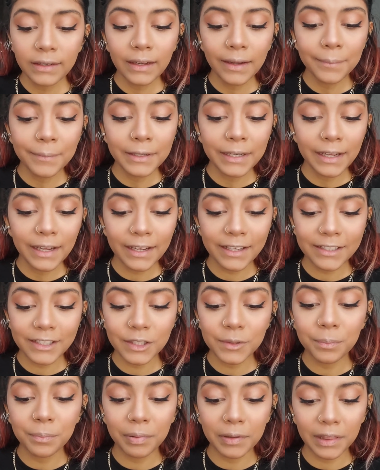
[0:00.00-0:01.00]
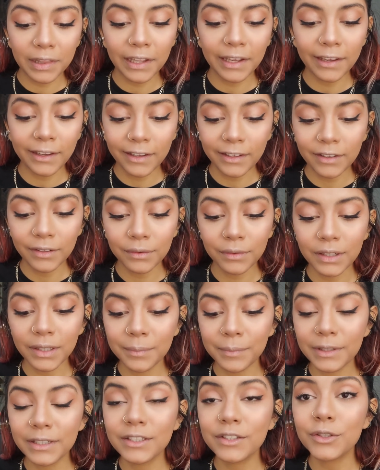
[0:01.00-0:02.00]
I'm gonna explain what
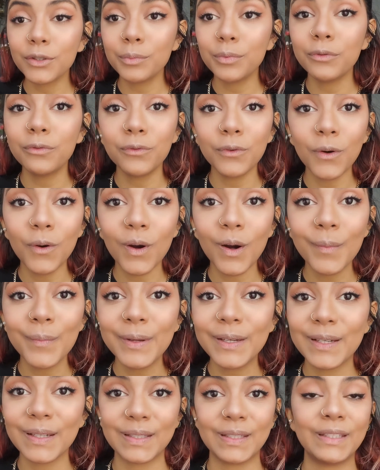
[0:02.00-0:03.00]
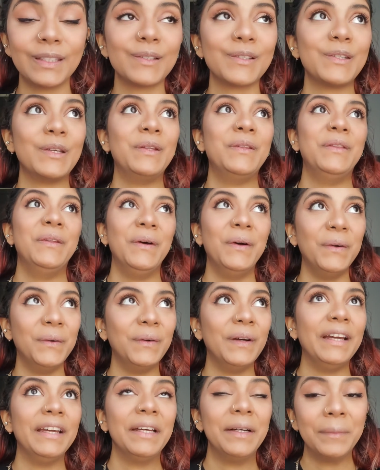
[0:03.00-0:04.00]
I'm gonna do before, because there's no
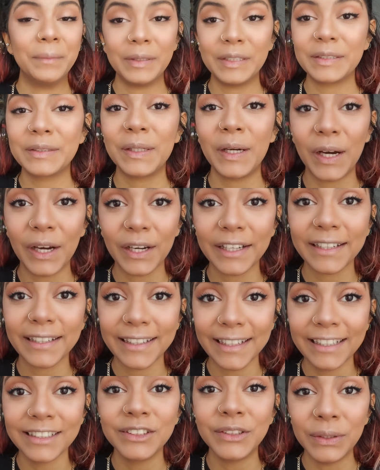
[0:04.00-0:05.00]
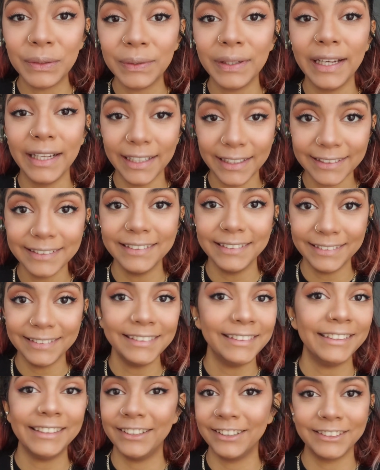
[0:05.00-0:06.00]
way I'm gonna talk and do it.
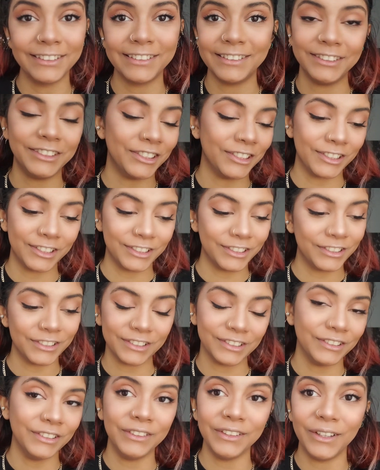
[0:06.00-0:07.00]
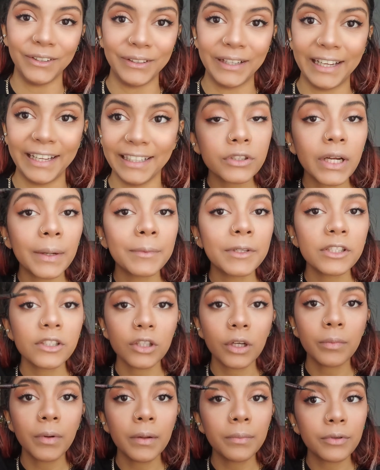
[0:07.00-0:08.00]
There's just no way. I'm gonna
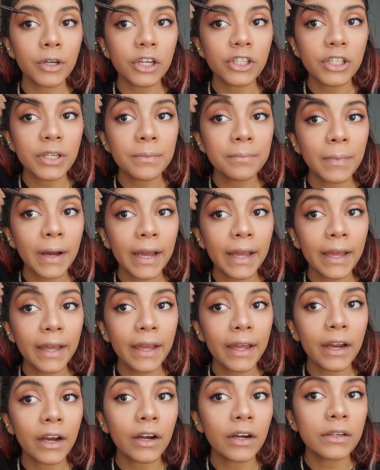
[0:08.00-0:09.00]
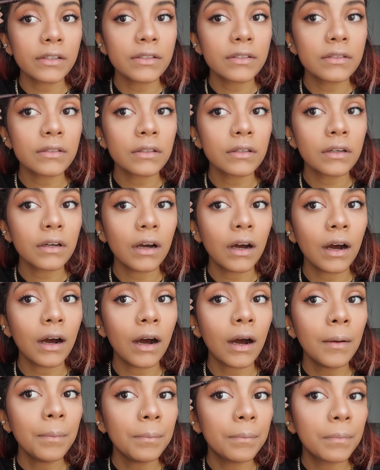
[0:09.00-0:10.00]
start by brushing my hairs
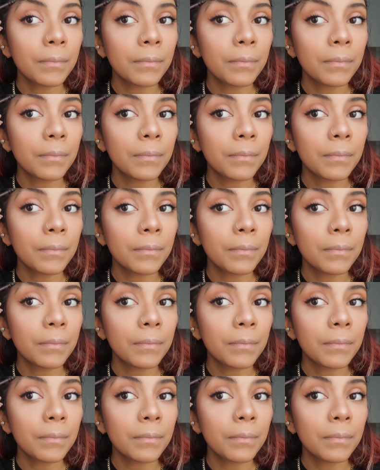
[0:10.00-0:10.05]
up,